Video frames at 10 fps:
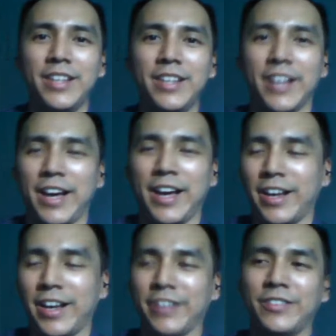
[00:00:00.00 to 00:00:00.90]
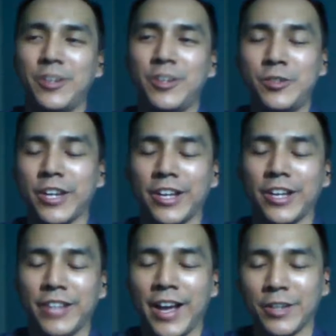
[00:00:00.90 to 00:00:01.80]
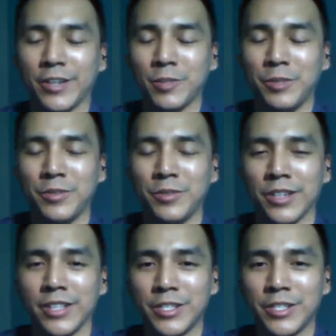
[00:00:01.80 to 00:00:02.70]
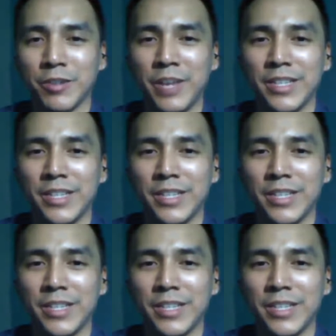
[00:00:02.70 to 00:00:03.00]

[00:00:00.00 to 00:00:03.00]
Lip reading: Do check out the House of Blues on Instagram.